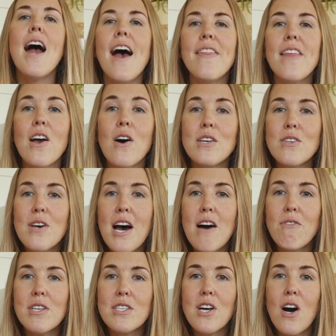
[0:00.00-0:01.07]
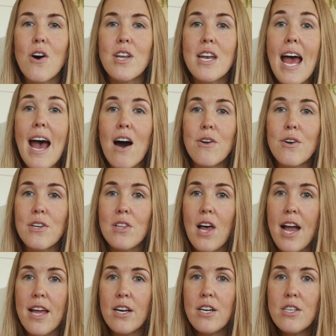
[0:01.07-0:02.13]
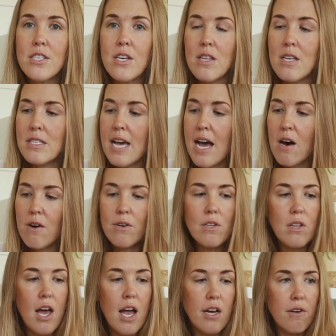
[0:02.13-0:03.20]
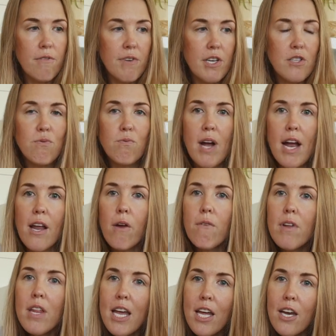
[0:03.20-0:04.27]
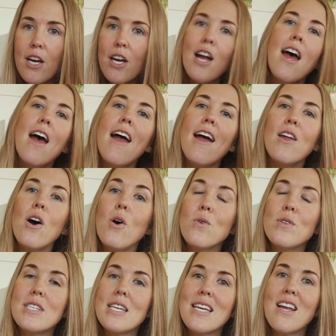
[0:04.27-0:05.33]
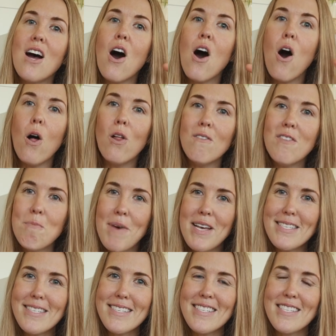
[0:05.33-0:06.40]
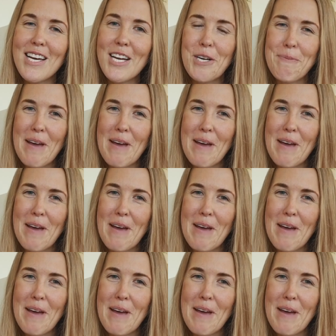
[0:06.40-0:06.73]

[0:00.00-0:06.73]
And they also have what's called an outer liner. So this outer liner fits right over the inner and holds in all of the messes that your